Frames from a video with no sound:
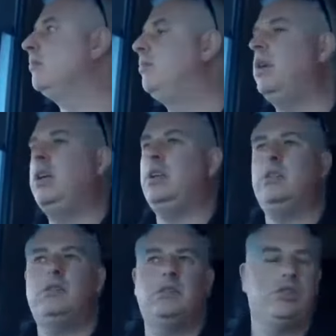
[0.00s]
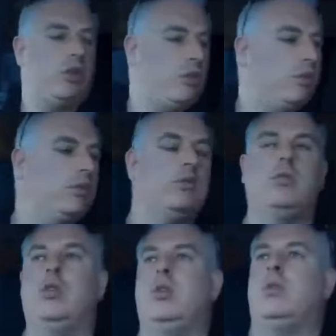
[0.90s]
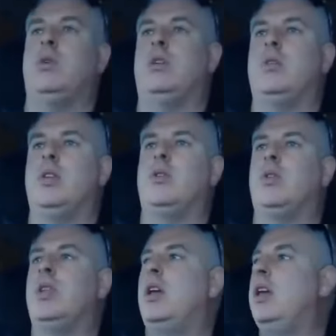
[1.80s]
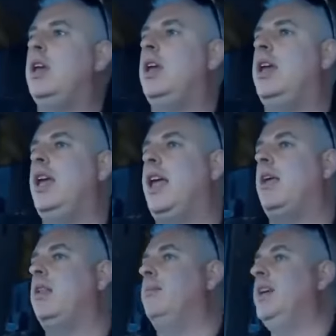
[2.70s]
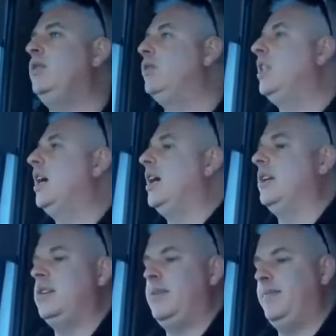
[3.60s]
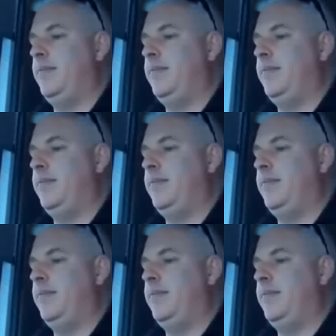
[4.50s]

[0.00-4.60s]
but still good going on the road, the main road that is.